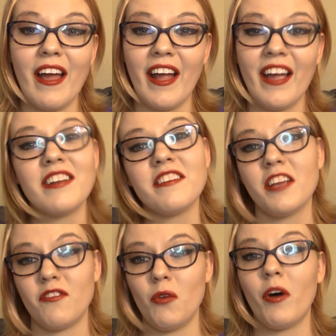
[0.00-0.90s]
And
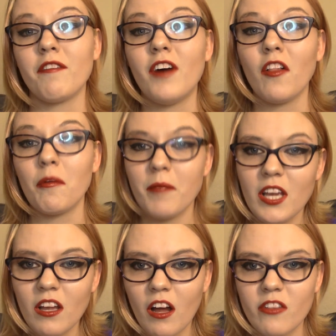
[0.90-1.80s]
if you want to follow
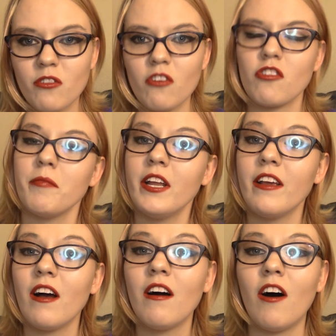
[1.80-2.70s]
me on social media,